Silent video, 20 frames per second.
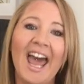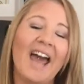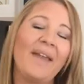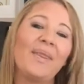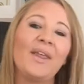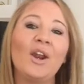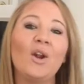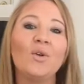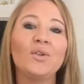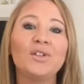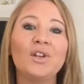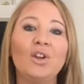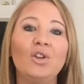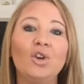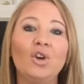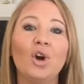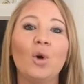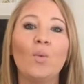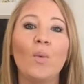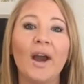And then also
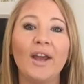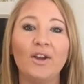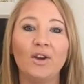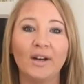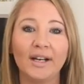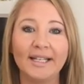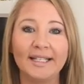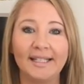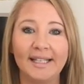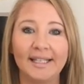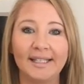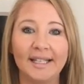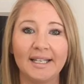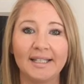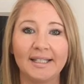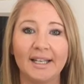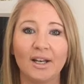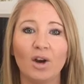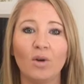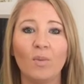look at where your
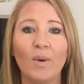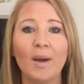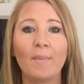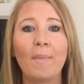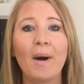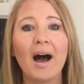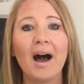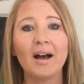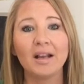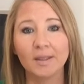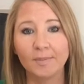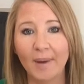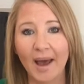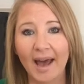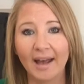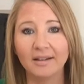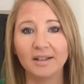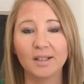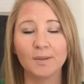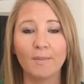consistency, or where past
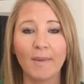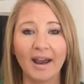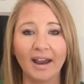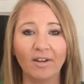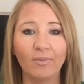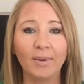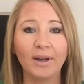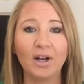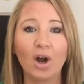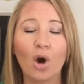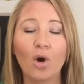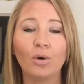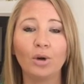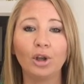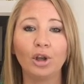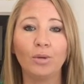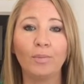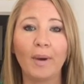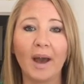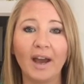patterns may have been
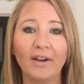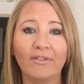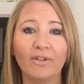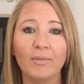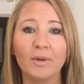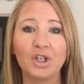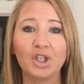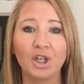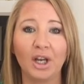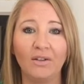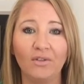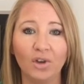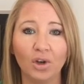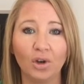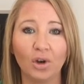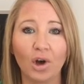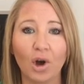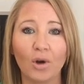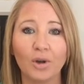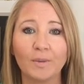holding you back from achieving
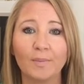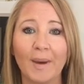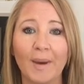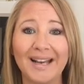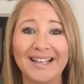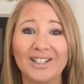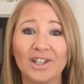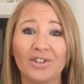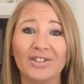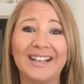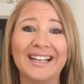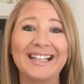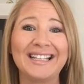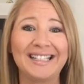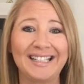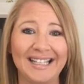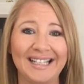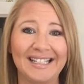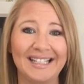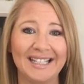your goals based on
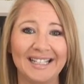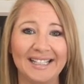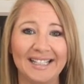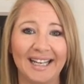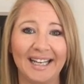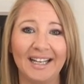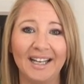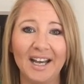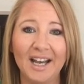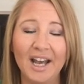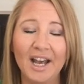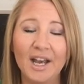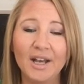consistency.